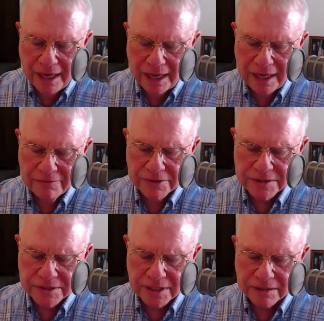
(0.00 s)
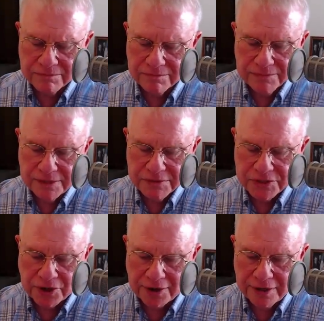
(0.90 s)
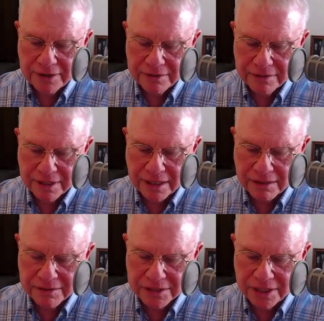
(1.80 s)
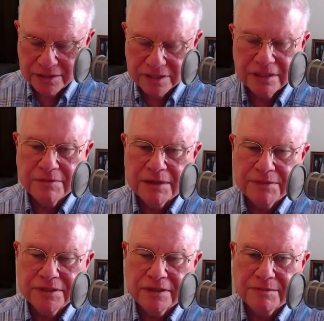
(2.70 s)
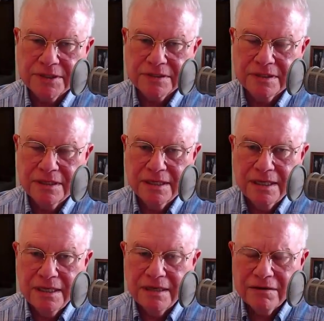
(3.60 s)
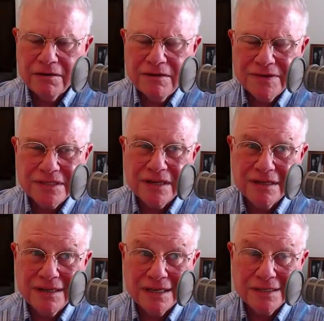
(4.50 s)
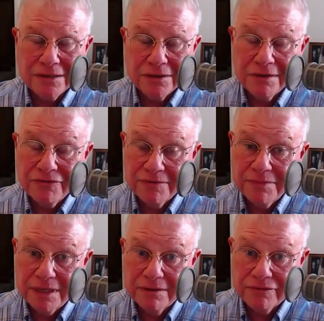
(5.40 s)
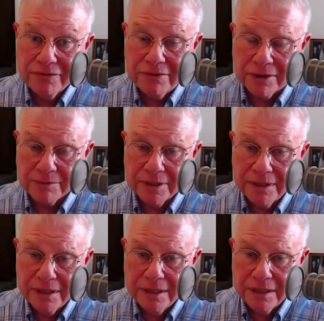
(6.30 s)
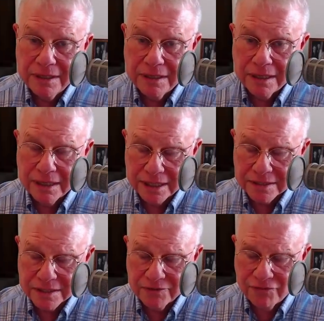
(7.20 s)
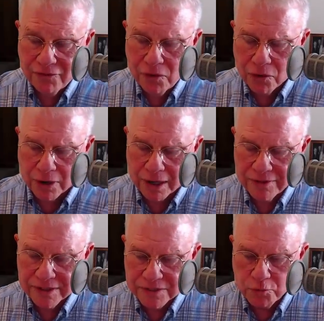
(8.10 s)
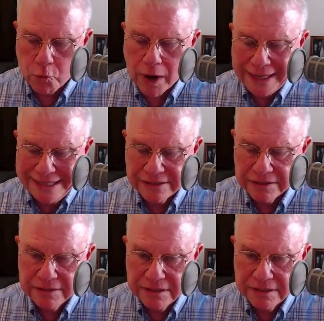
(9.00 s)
I was, um, it was dark, and I changed into my pajamas. And all of a sudden, I saw a familiar form against the floor. This white